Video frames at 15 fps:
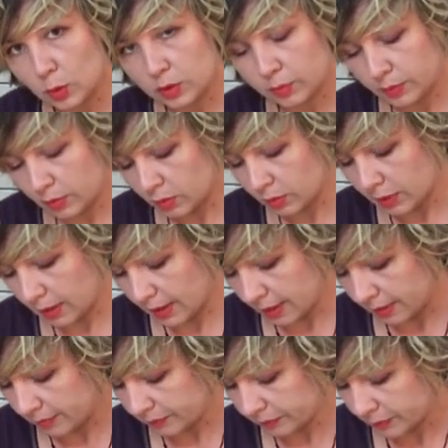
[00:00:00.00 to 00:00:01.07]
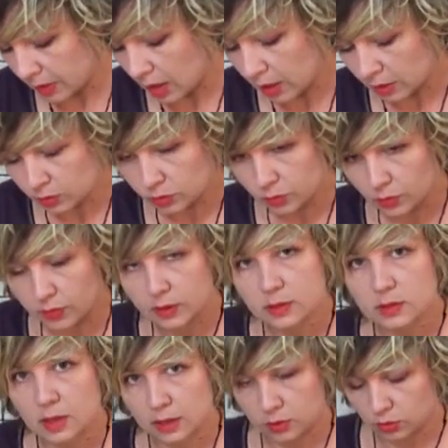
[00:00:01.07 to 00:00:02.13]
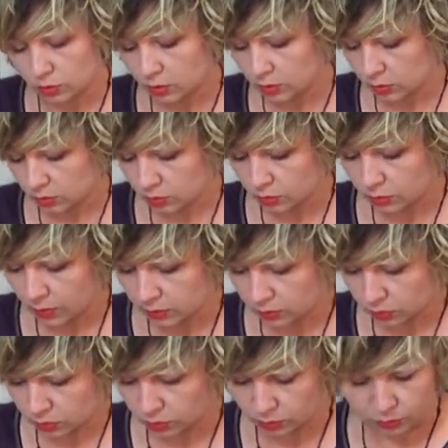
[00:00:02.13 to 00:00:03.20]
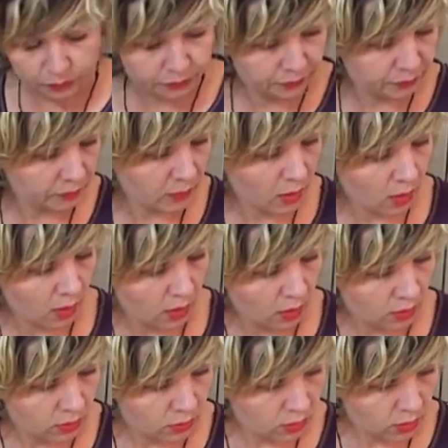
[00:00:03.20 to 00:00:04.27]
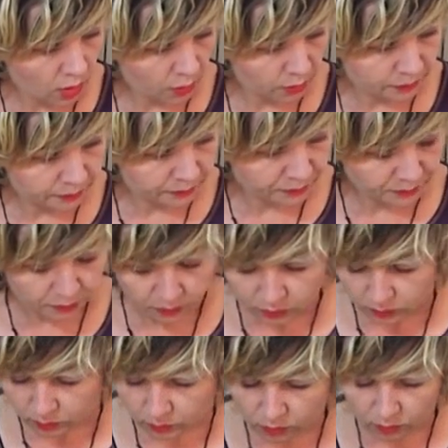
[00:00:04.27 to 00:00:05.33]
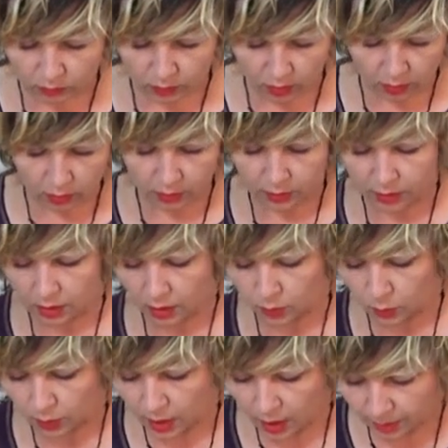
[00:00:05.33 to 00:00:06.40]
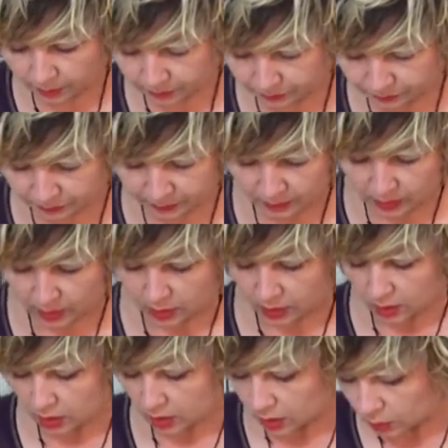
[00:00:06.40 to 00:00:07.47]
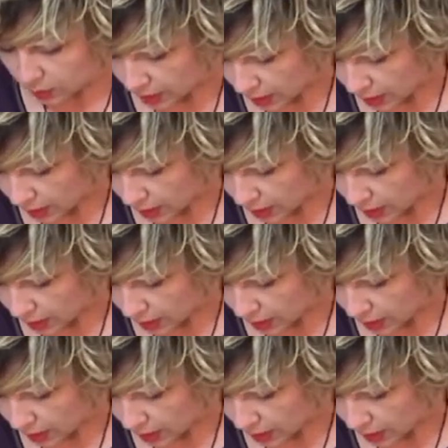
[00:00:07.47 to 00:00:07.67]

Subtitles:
will be okay. I do this and you can do this too. So here we are. We